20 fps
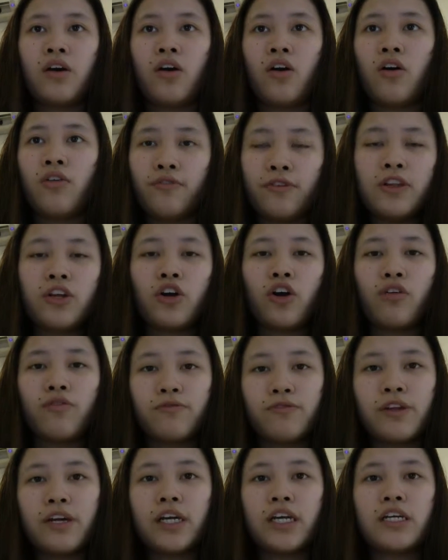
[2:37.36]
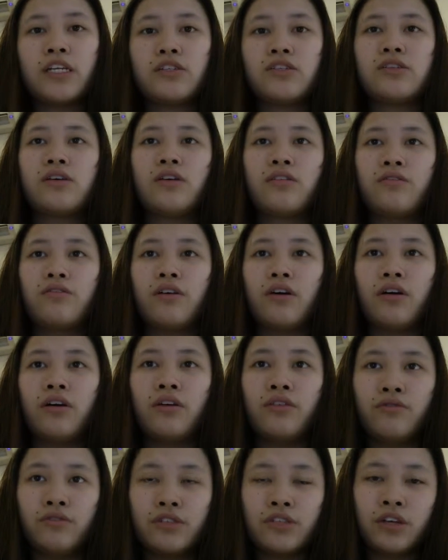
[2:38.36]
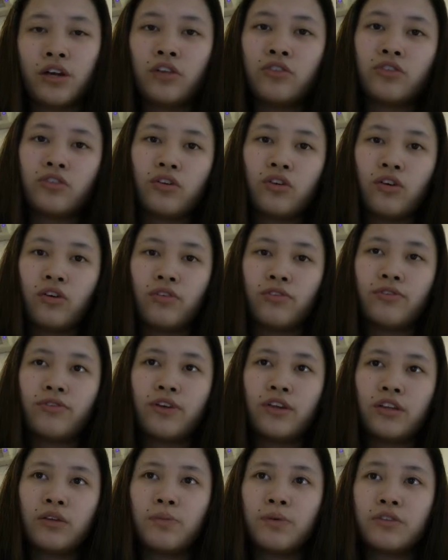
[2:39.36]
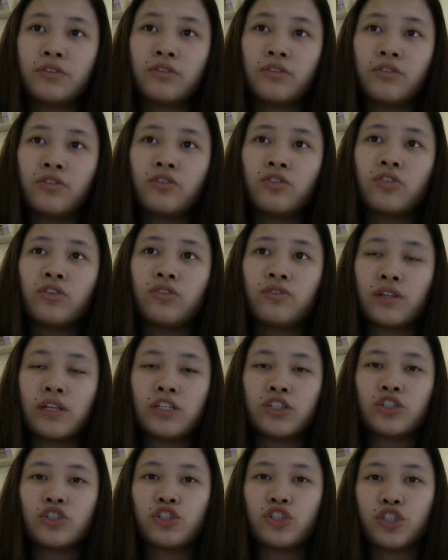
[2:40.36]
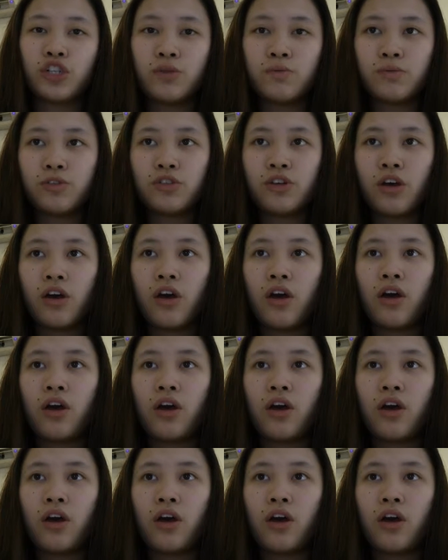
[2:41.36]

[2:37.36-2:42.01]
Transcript: Often the conflict is a result of interpersonal relationships